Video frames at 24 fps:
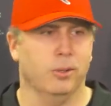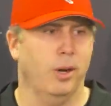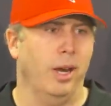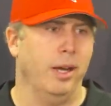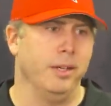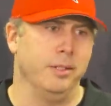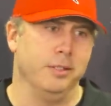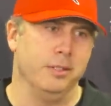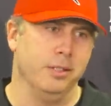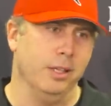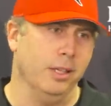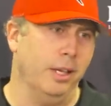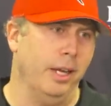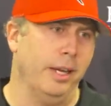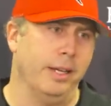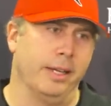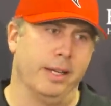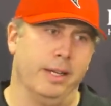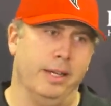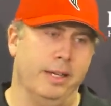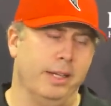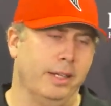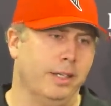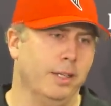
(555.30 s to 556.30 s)
Christ!
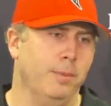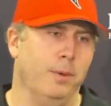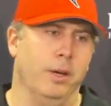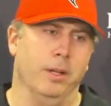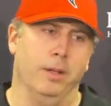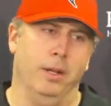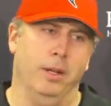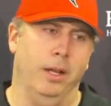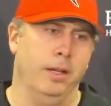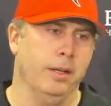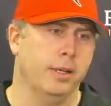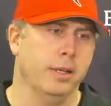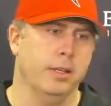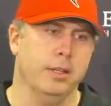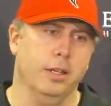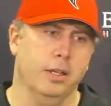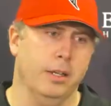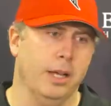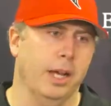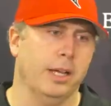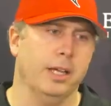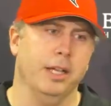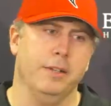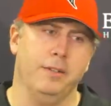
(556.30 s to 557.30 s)
Like, come on! Like, I
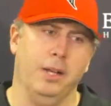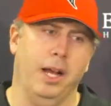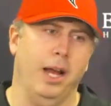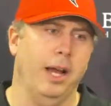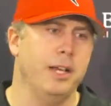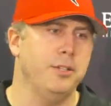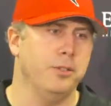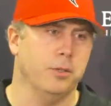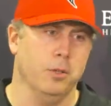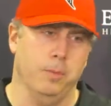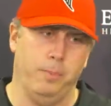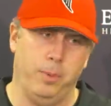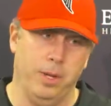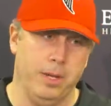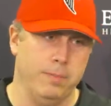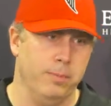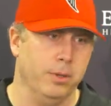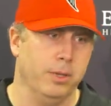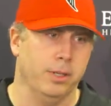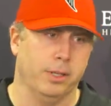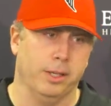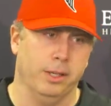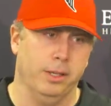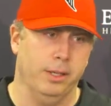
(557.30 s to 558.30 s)
give you um, a high school
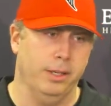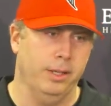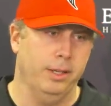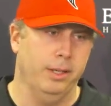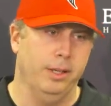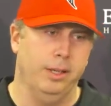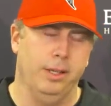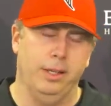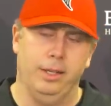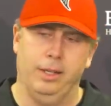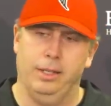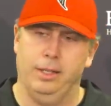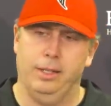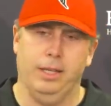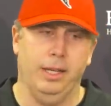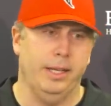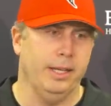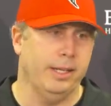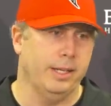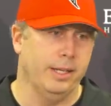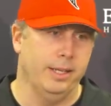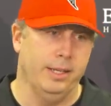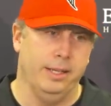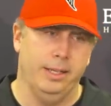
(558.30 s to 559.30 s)
playbook.
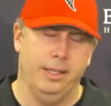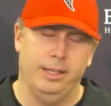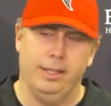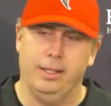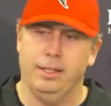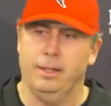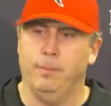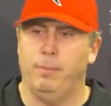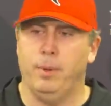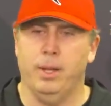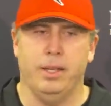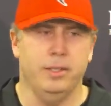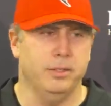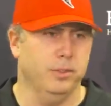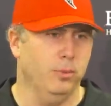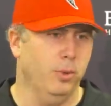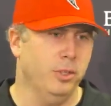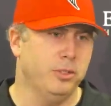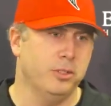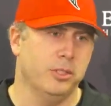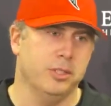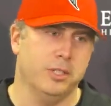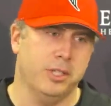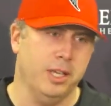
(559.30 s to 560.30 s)
Like, depends.
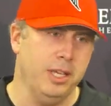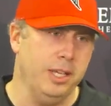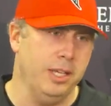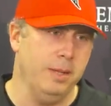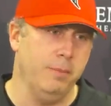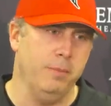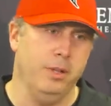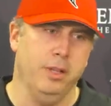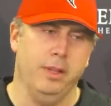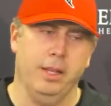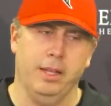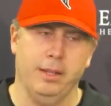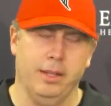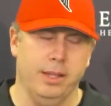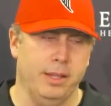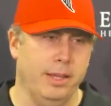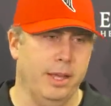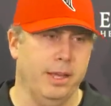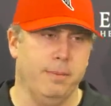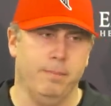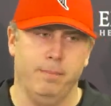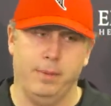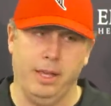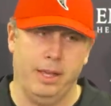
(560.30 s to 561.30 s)
What's the scheme? Did they
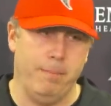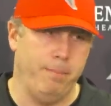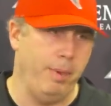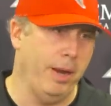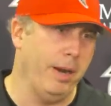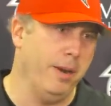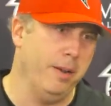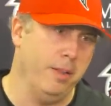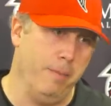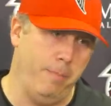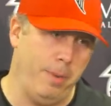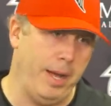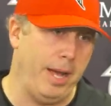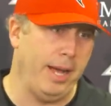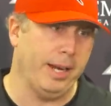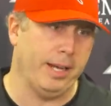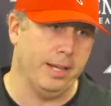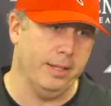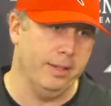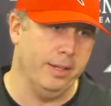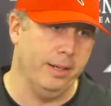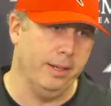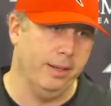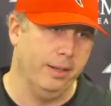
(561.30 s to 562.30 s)
they they bury the back
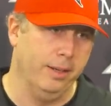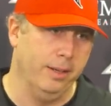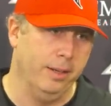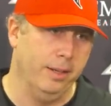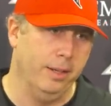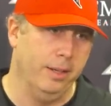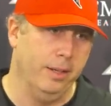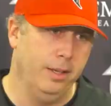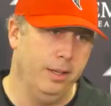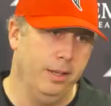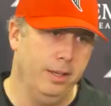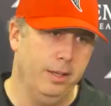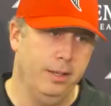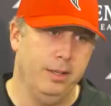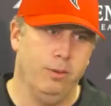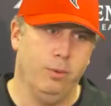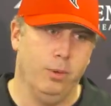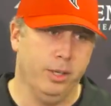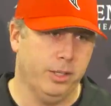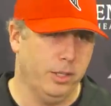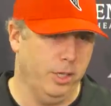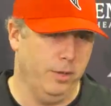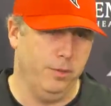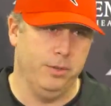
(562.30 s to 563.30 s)
in there?
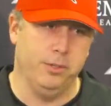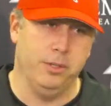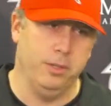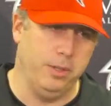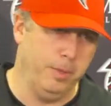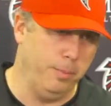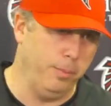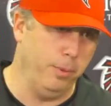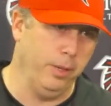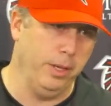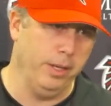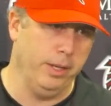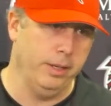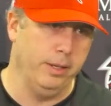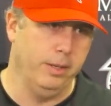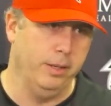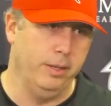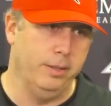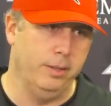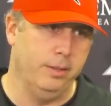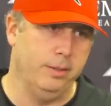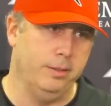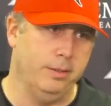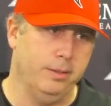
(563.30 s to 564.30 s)
What covers are they playing?
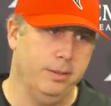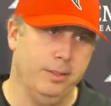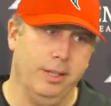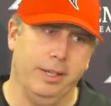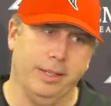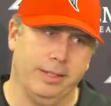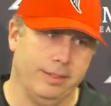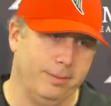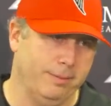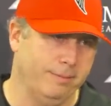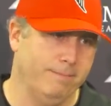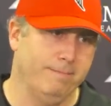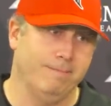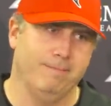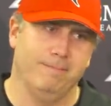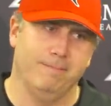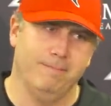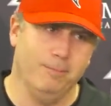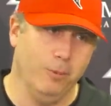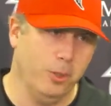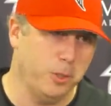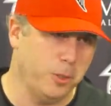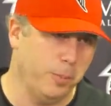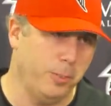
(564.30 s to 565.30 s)
Like,
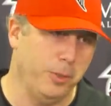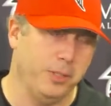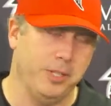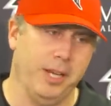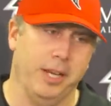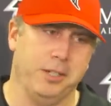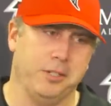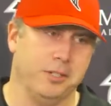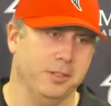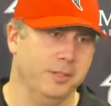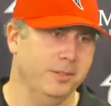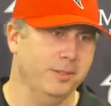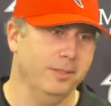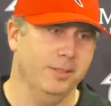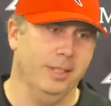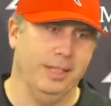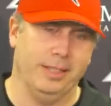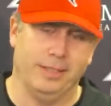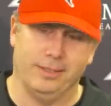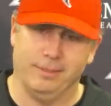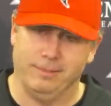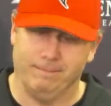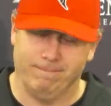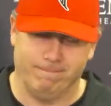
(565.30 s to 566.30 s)
what's the protection?
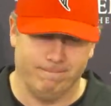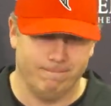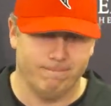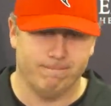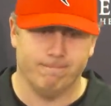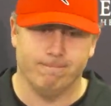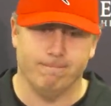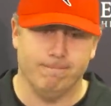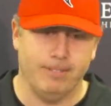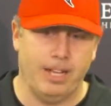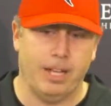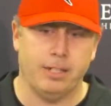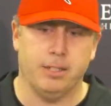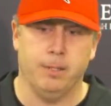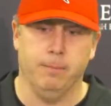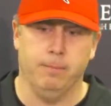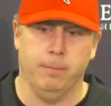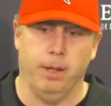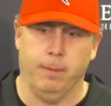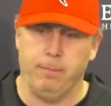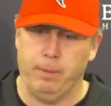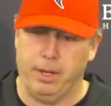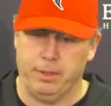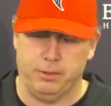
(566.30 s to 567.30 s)
Like, not to,
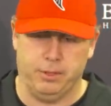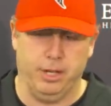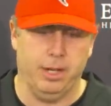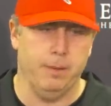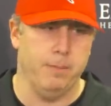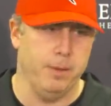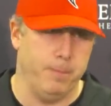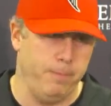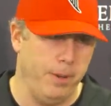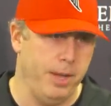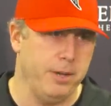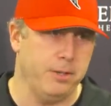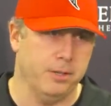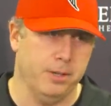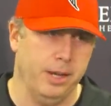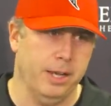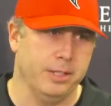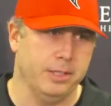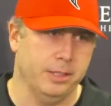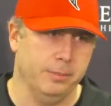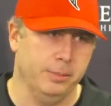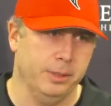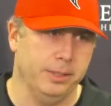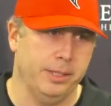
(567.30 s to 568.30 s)
I'm not trying to be
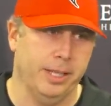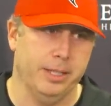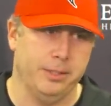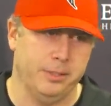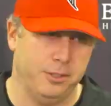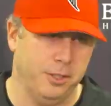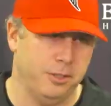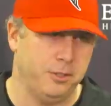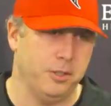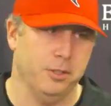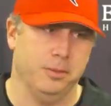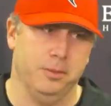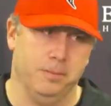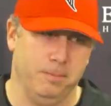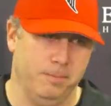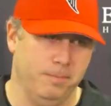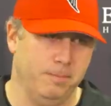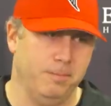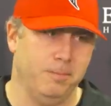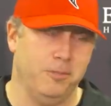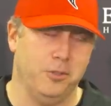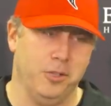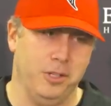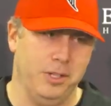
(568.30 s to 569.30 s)
patronizing, but that's such a
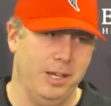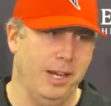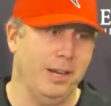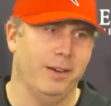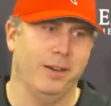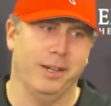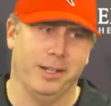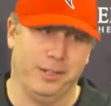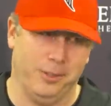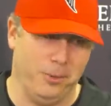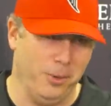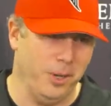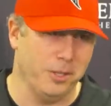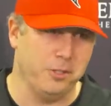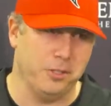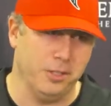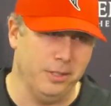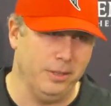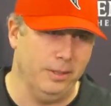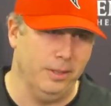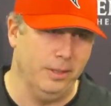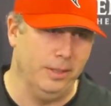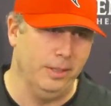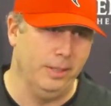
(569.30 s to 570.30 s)
generic
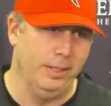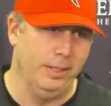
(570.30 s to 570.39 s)
question.